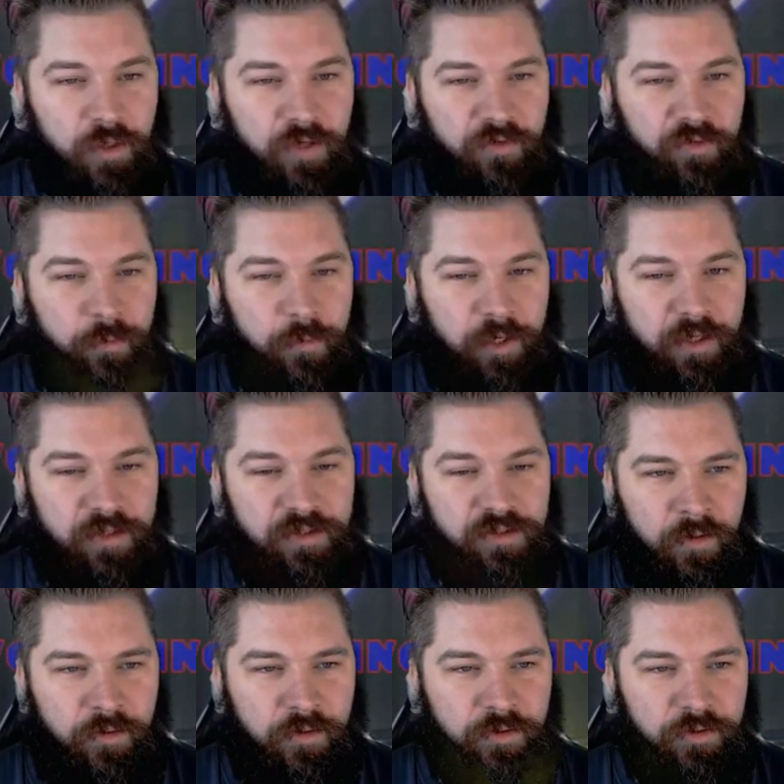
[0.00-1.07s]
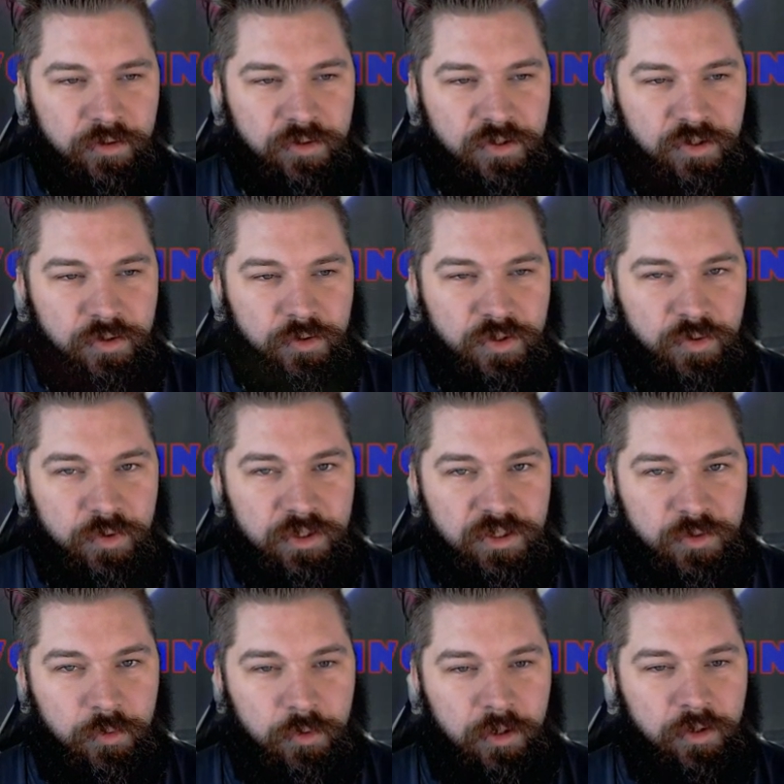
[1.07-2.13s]
of the mods, and you can choose which
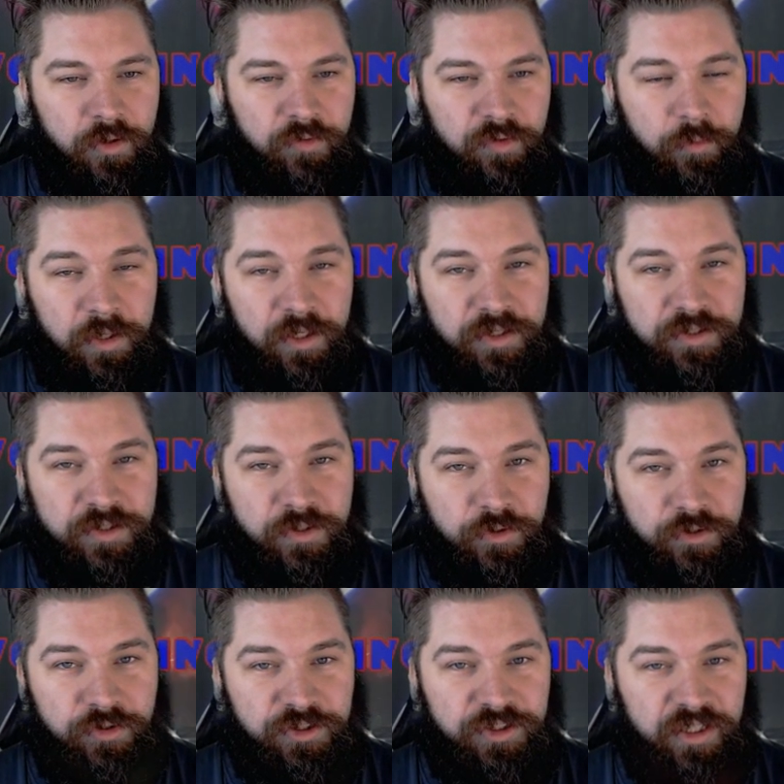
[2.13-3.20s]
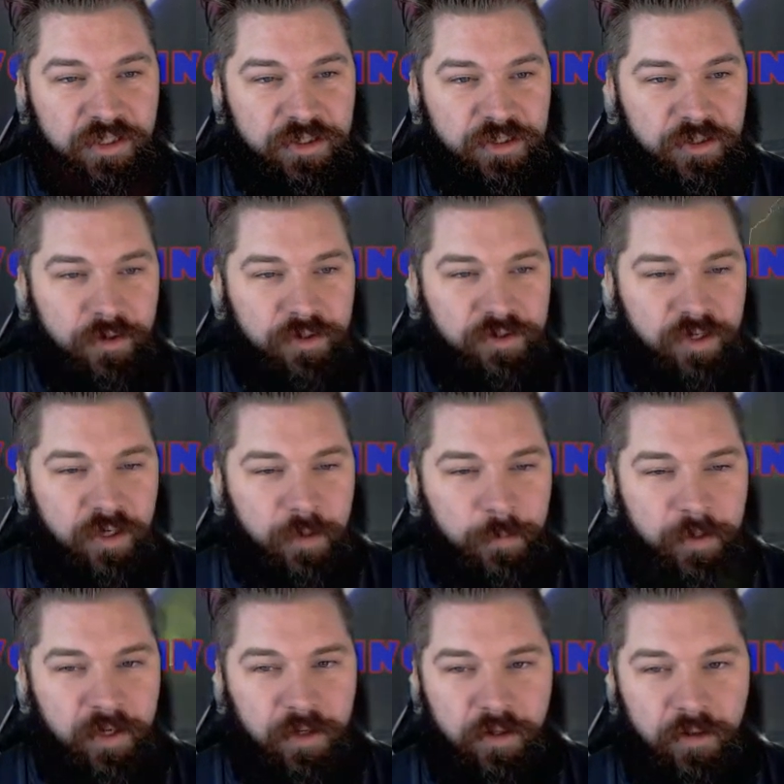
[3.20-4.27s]
one of the mods you want to change on the top
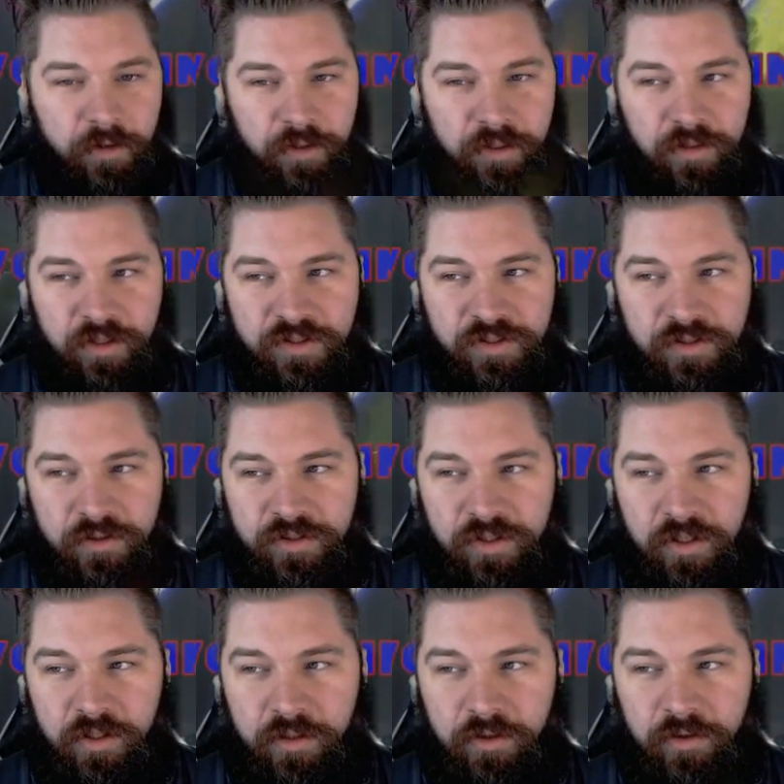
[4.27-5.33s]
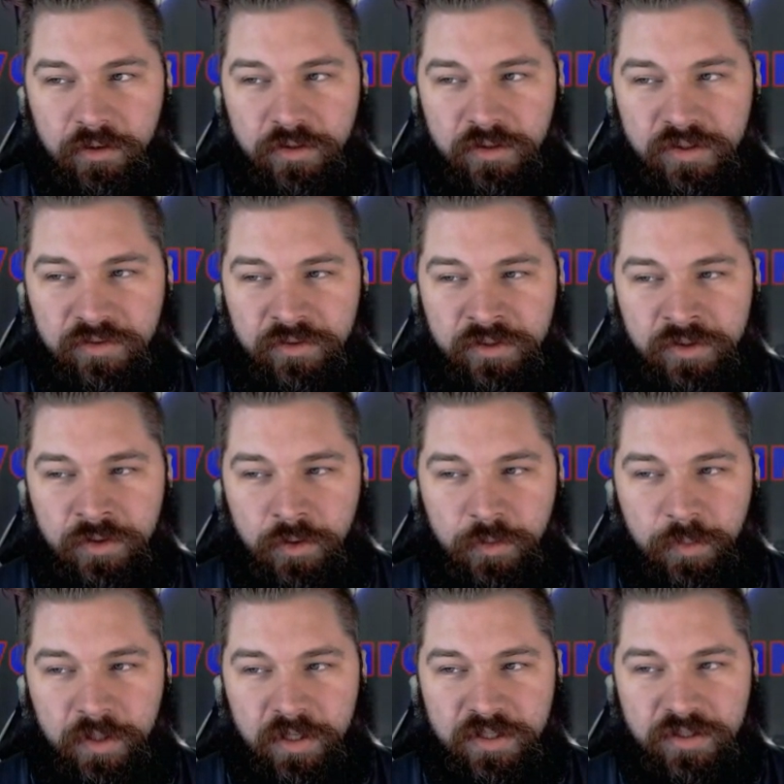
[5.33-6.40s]
here, and there's also a good sort
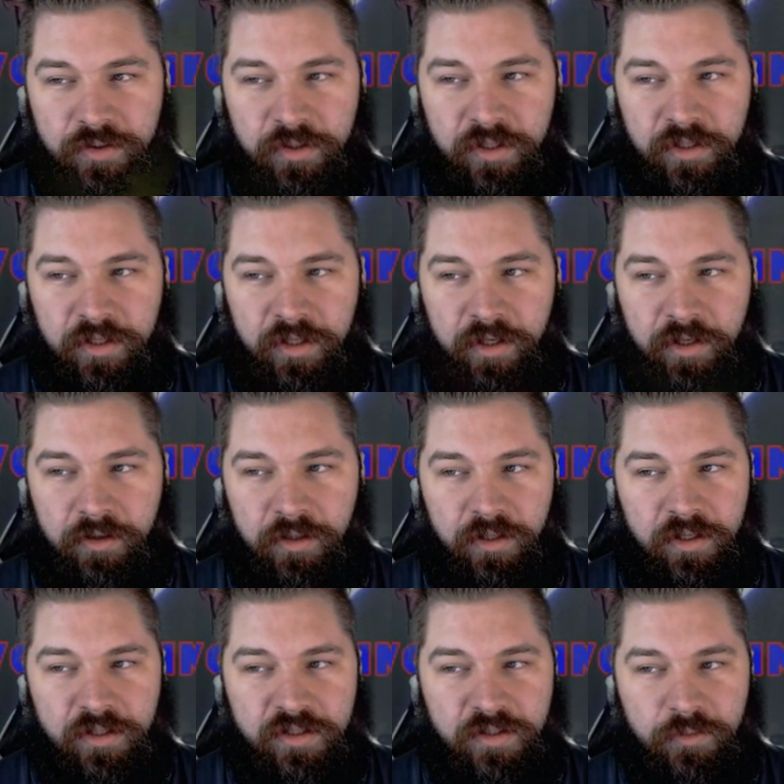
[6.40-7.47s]
by screen here and some